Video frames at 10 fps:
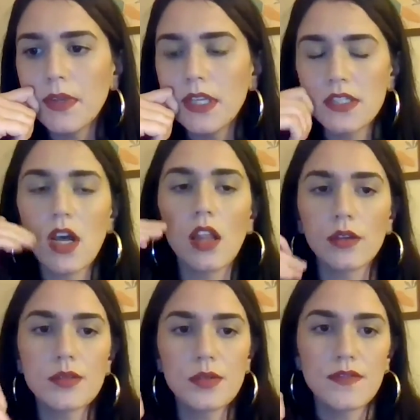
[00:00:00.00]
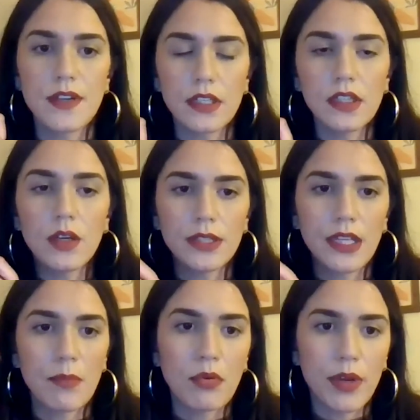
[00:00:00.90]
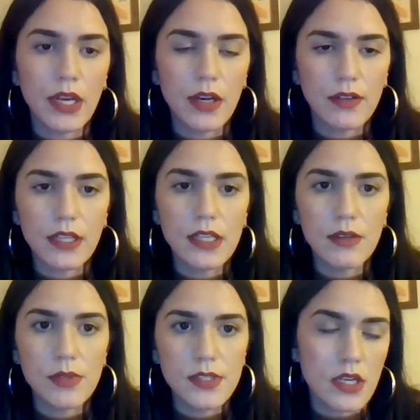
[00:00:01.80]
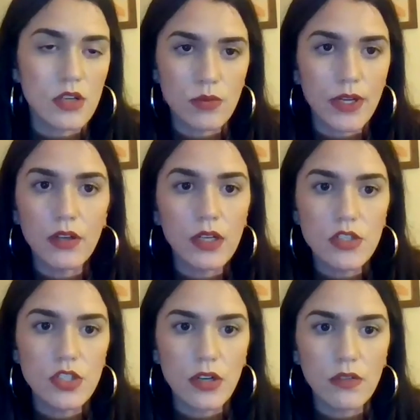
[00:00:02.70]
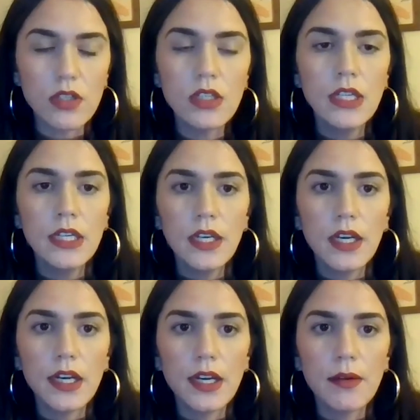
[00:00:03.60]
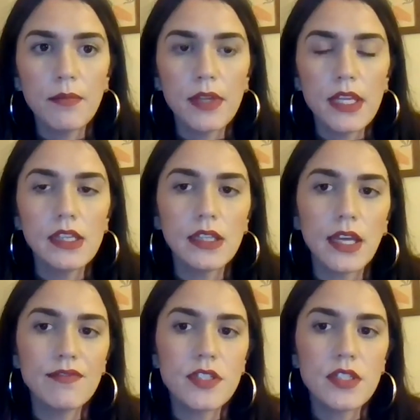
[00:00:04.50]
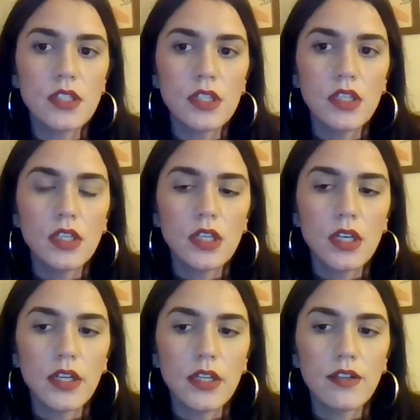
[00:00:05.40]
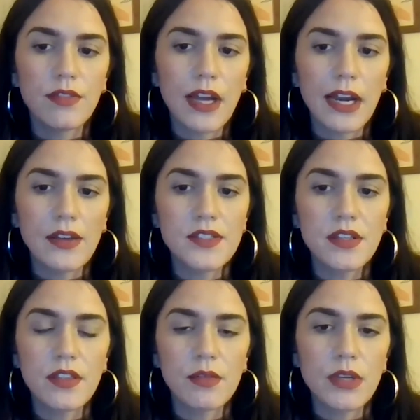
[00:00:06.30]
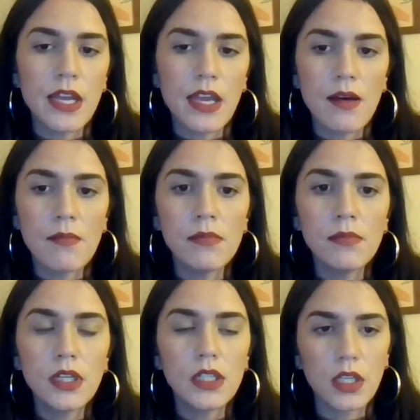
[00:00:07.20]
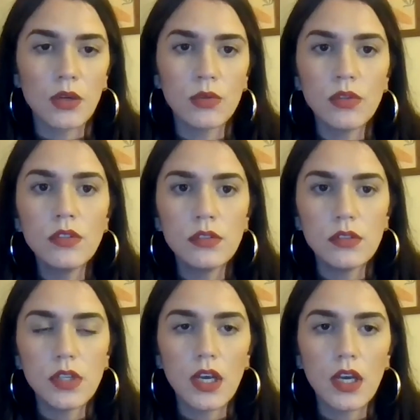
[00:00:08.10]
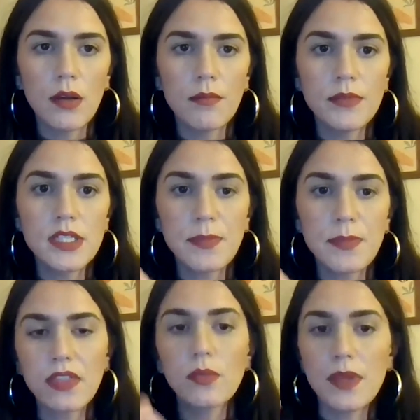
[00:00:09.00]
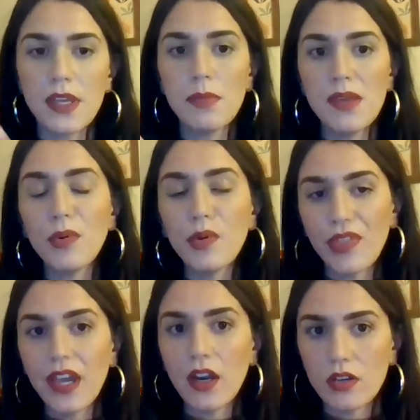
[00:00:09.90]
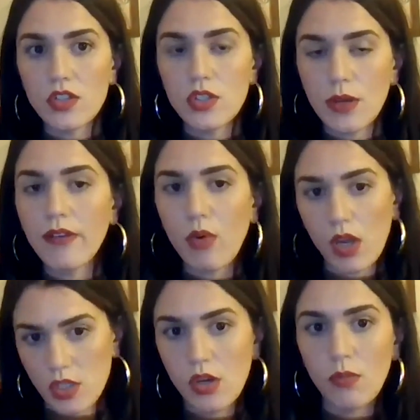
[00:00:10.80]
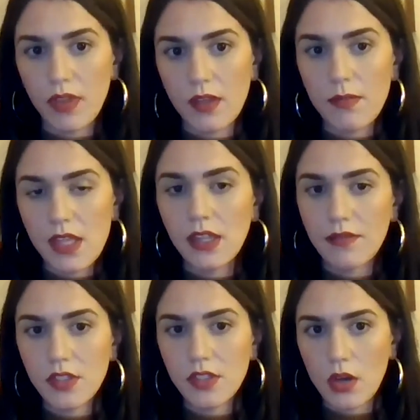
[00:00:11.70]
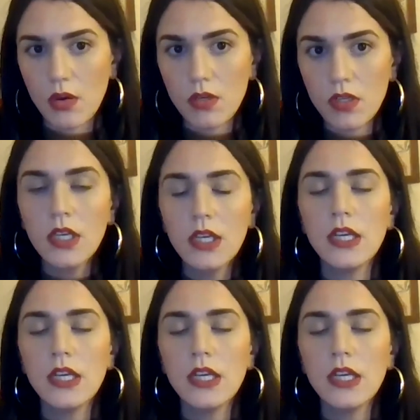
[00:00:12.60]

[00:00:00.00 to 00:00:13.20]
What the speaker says: His tolerance was very low at that point. I don't think he was a drinker in general. He left the frat house at 3 a.m. alone. Despite there being people there to have walked home with him, he left alone